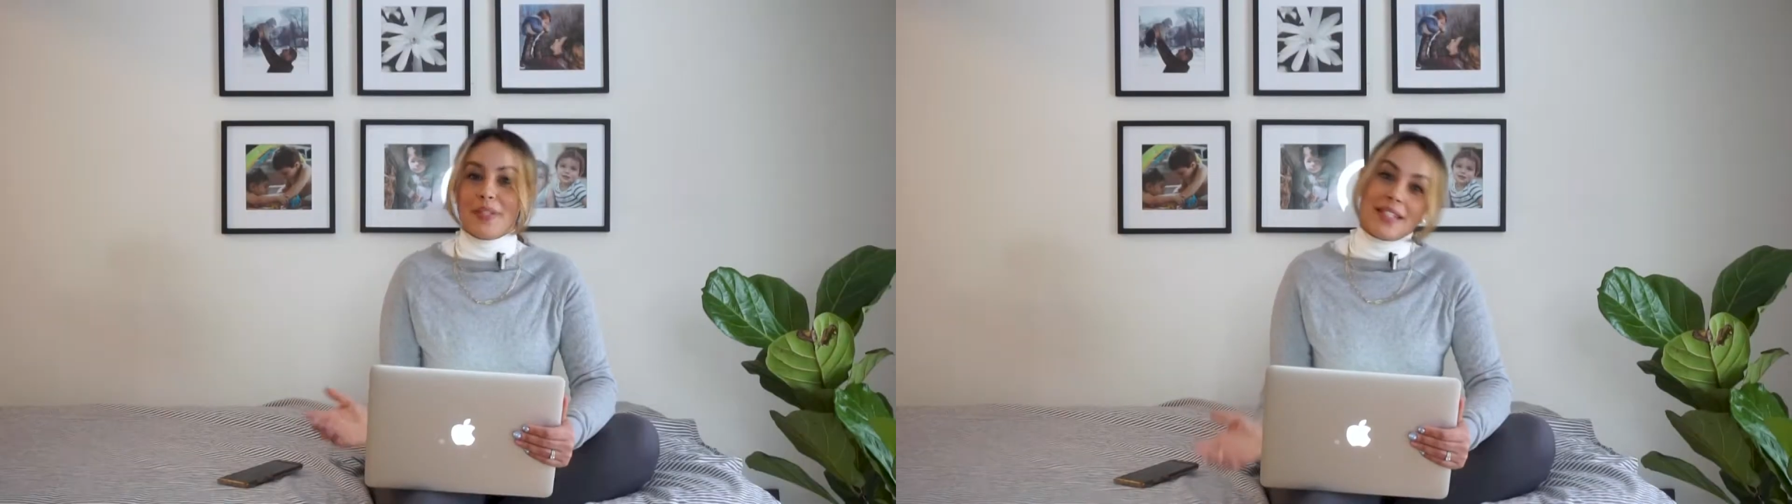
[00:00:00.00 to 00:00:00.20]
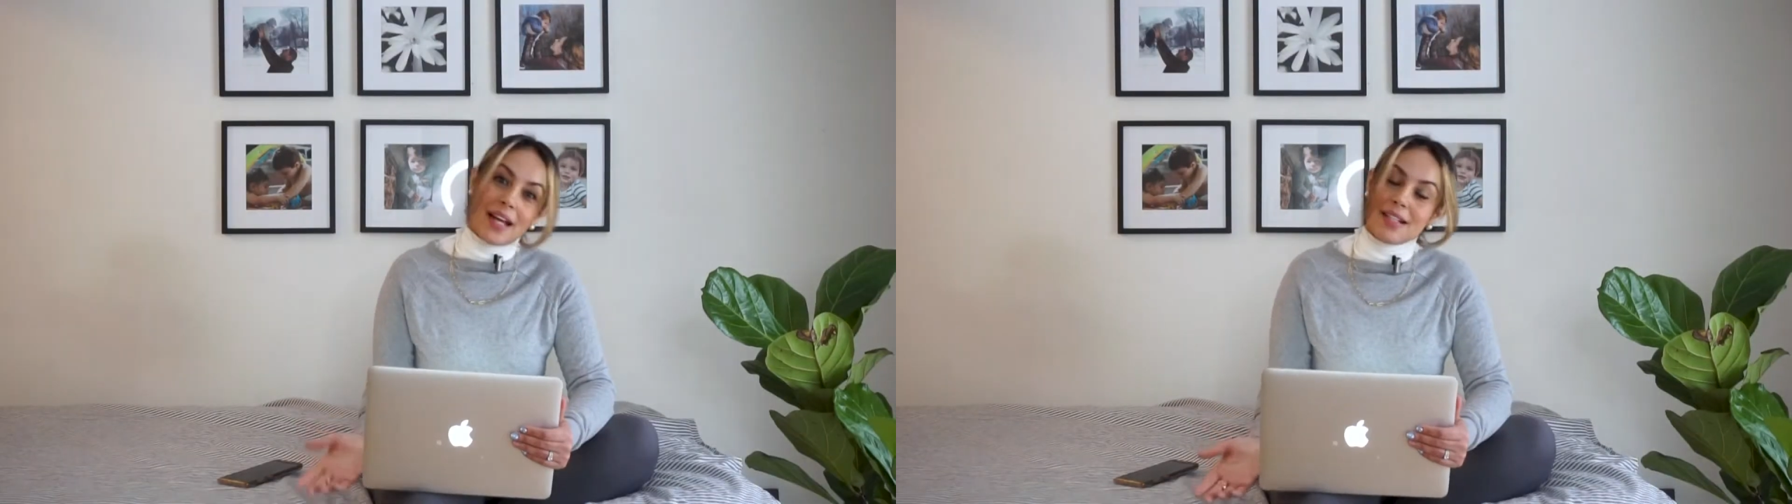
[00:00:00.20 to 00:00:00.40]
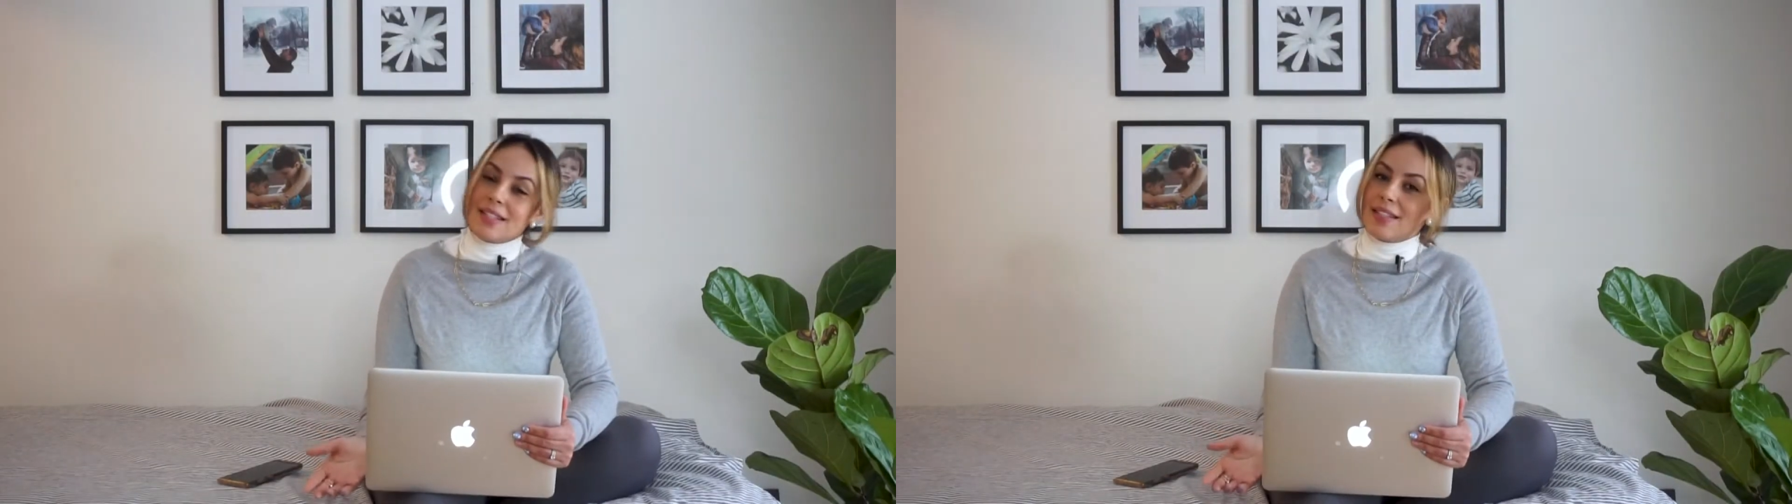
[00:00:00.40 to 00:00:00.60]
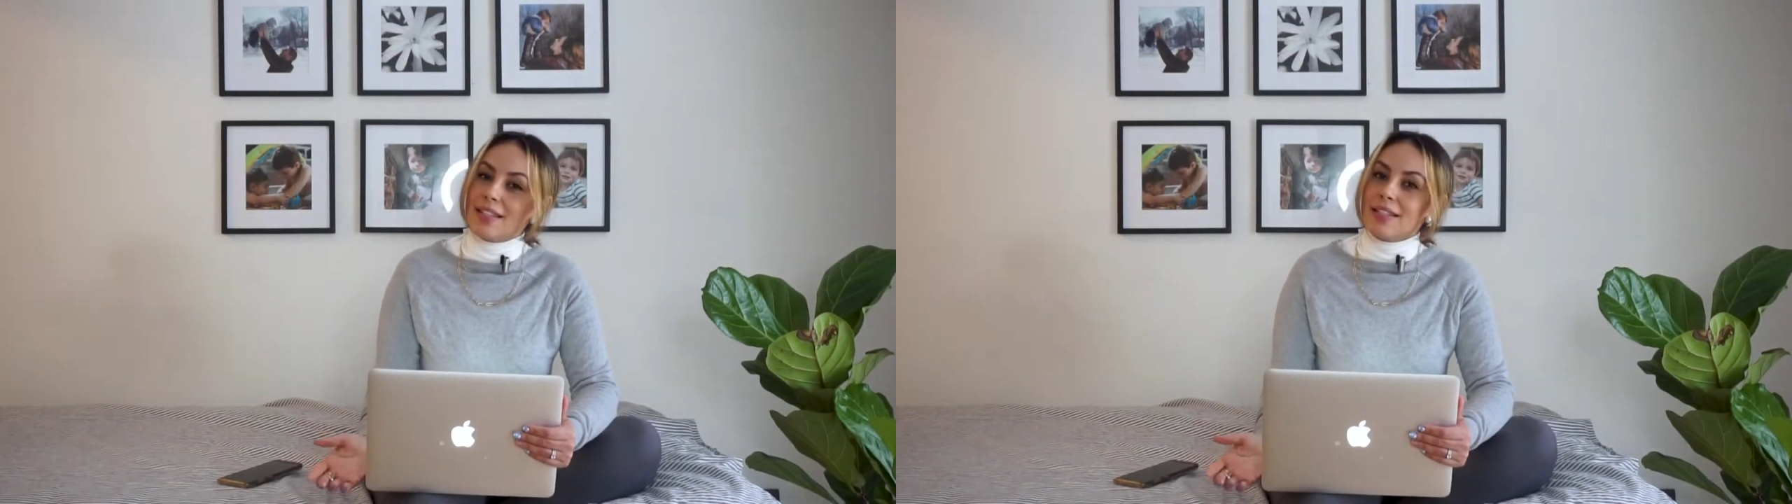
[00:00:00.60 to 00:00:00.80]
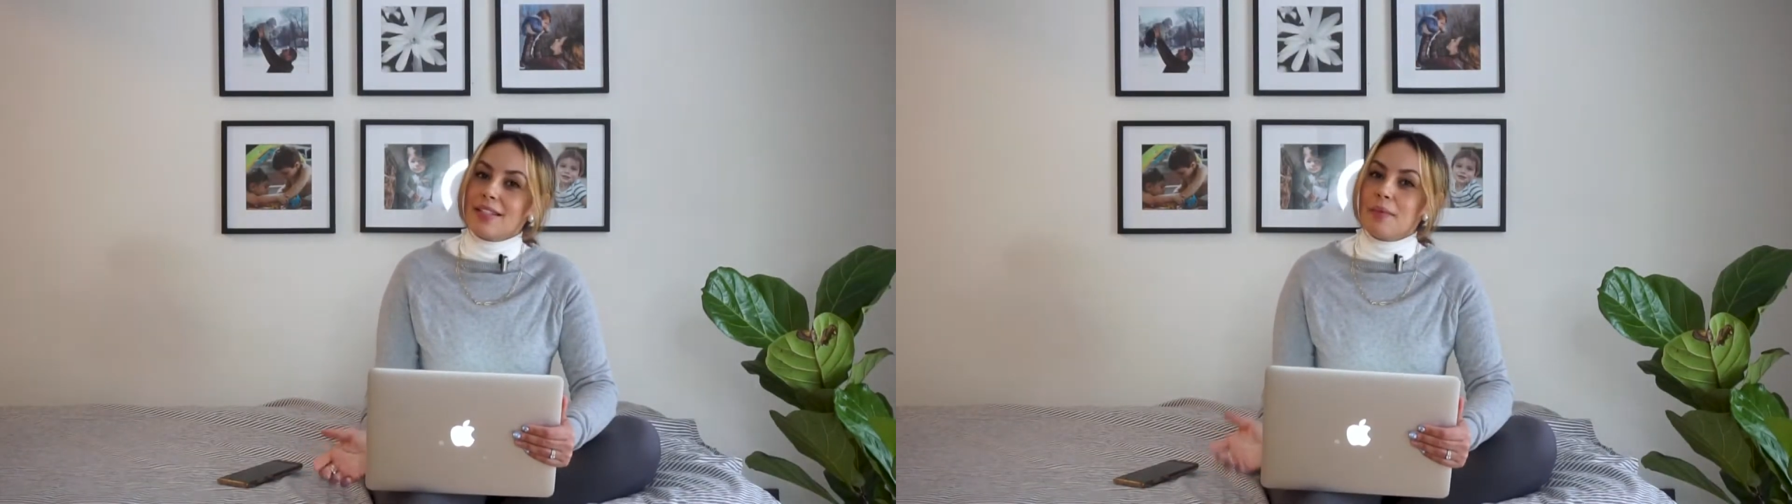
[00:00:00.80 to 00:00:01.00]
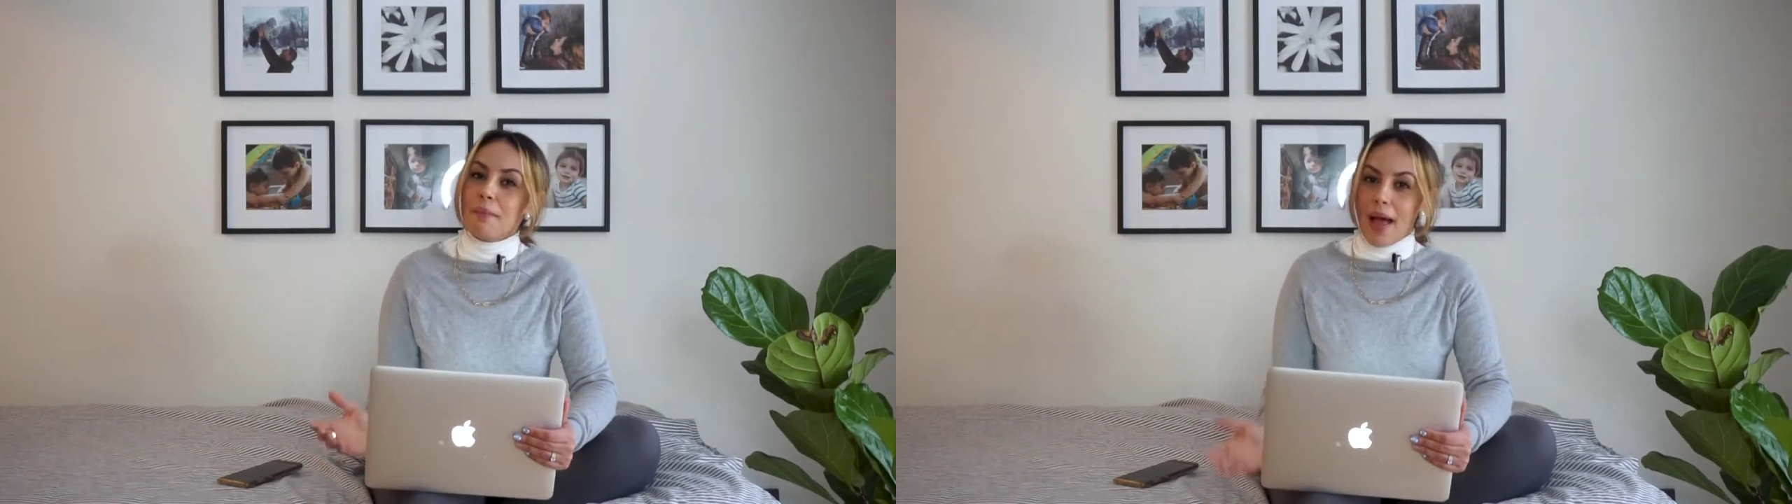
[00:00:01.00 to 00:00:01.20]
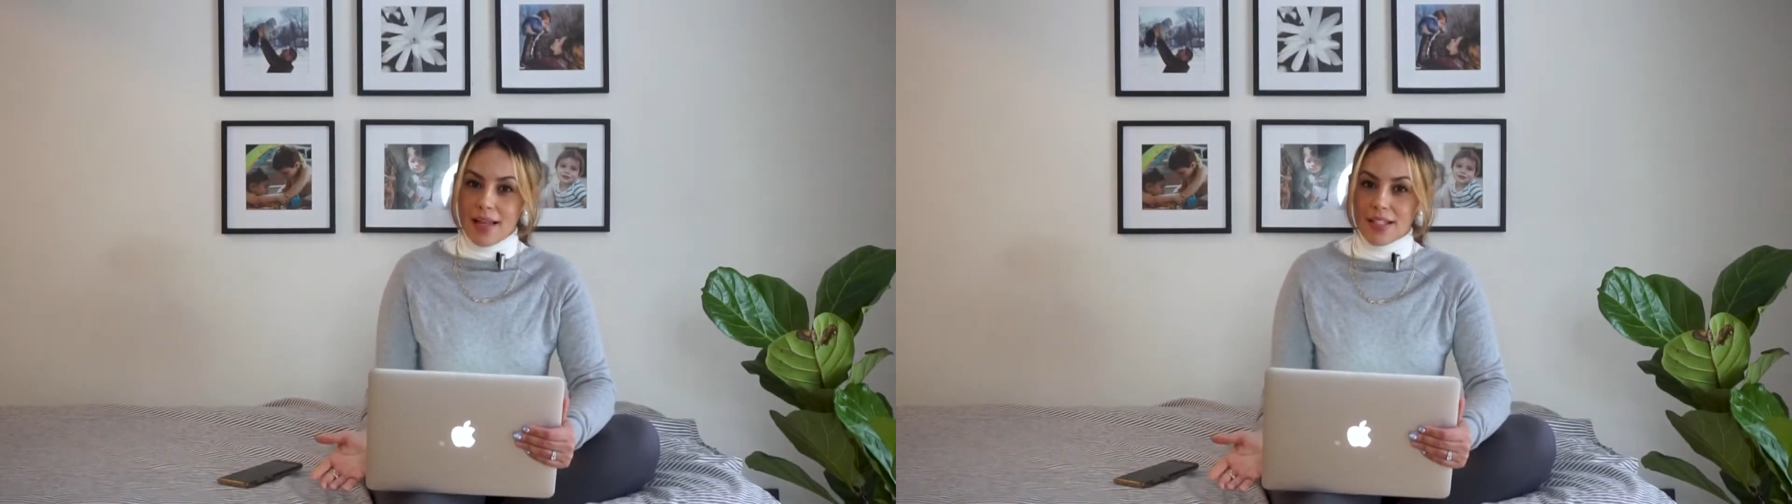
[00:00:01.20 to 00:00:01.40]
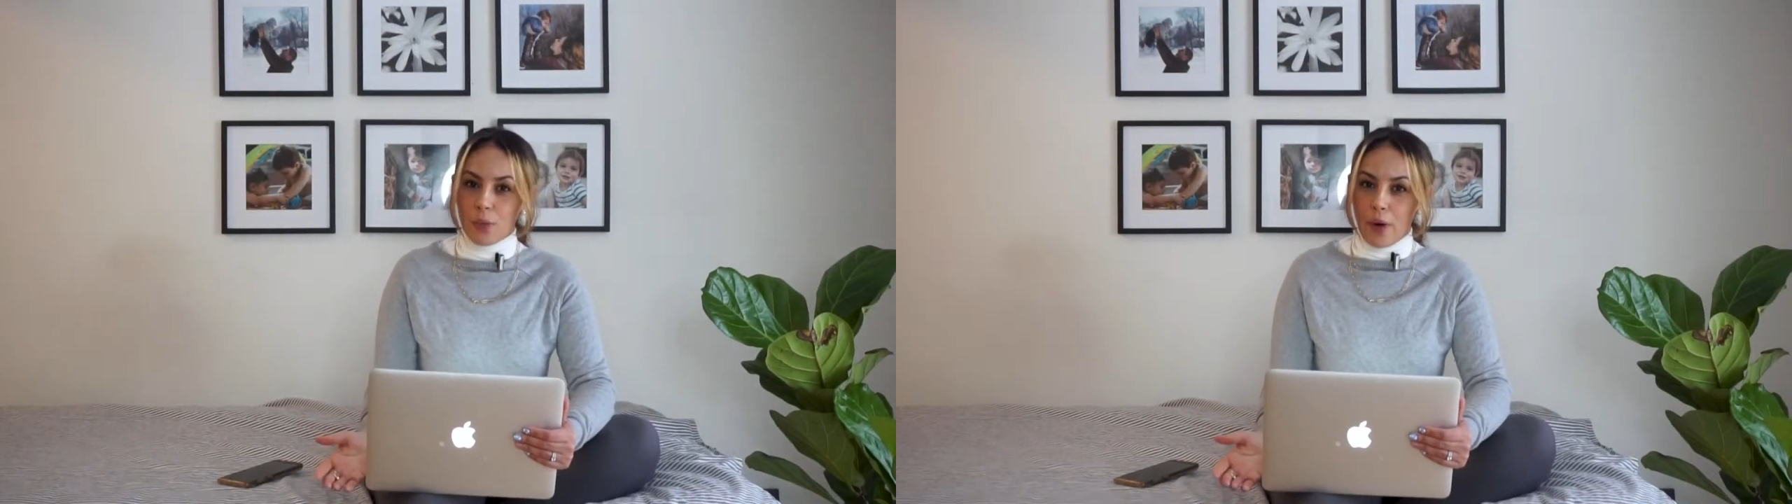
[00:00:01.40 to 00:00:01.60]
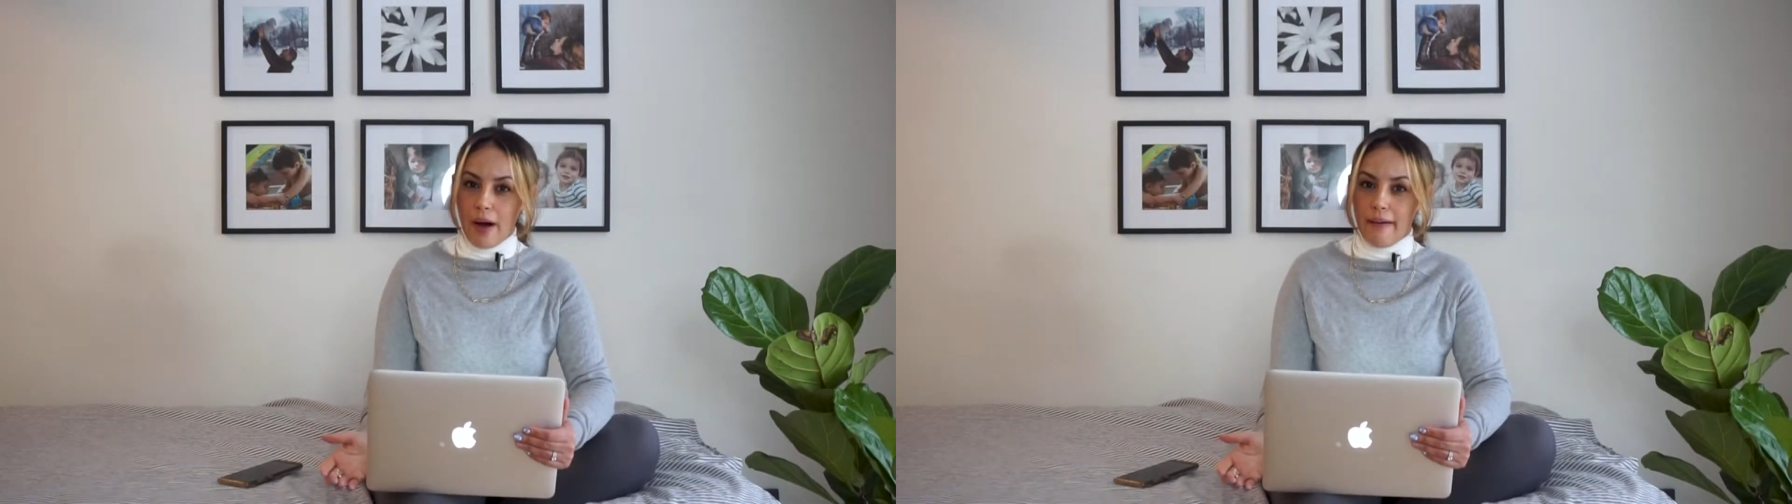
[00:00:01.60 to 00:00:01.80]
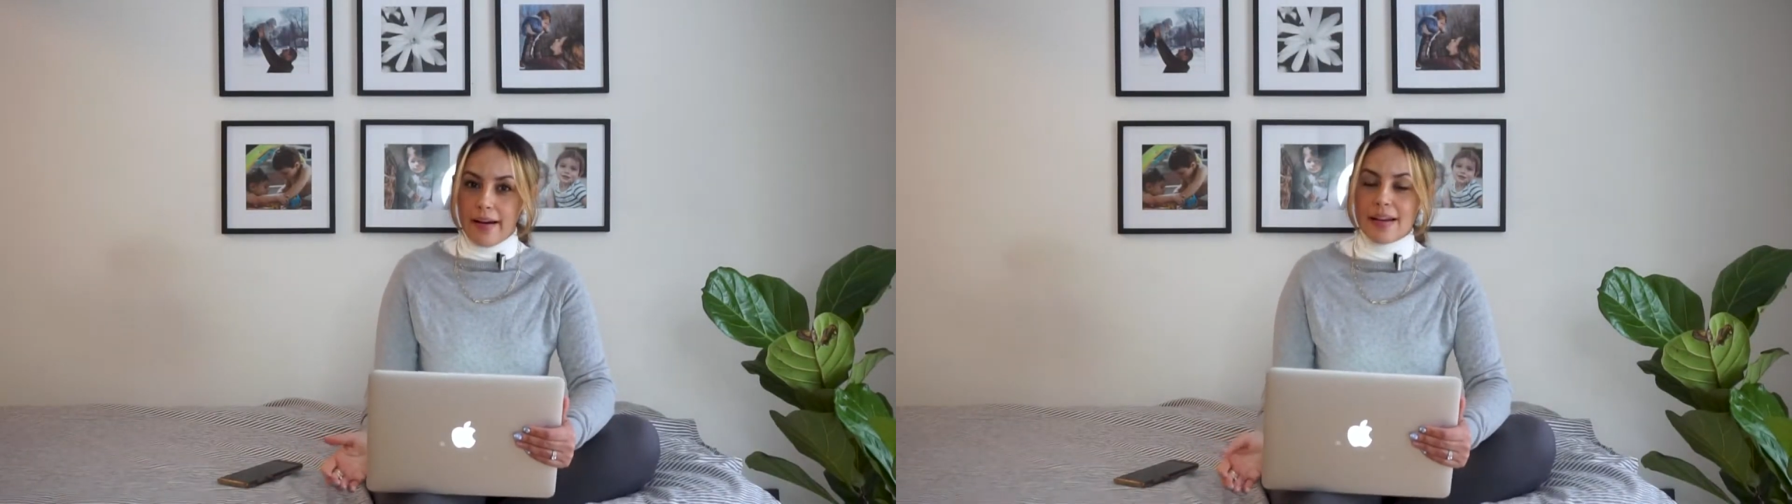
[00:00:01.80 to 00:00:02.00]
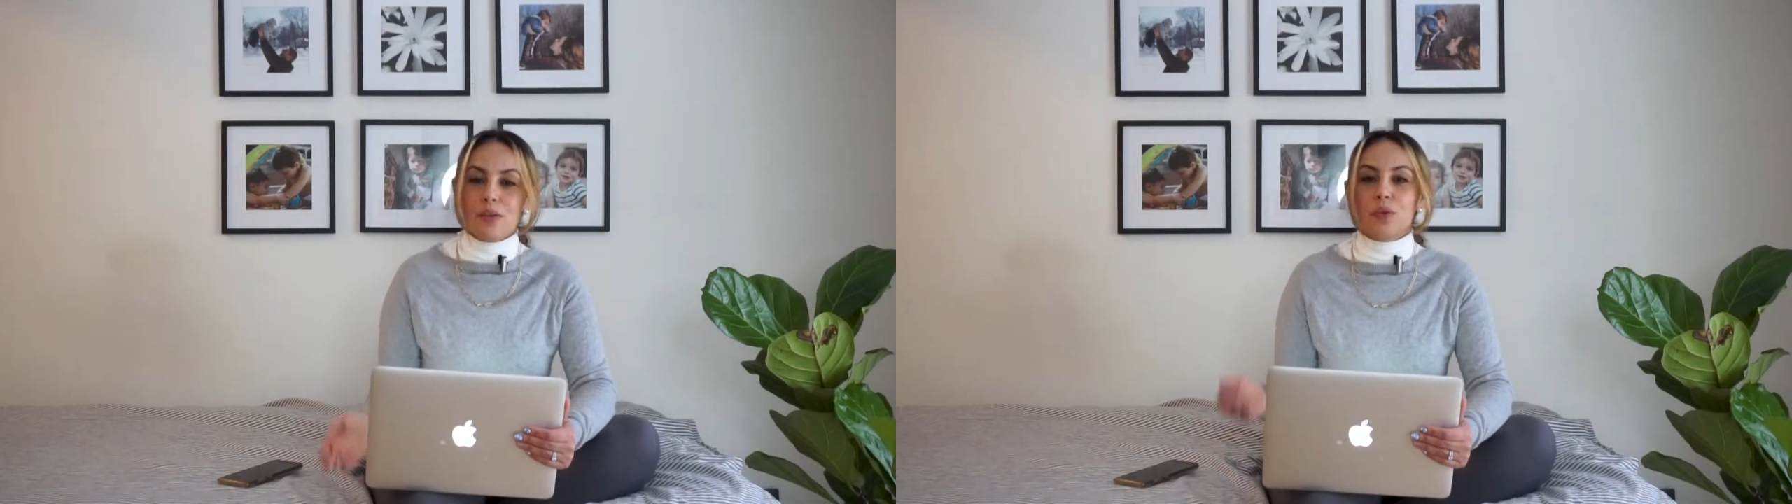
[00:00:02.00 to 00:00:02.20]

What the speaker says: Besides the mask wearing,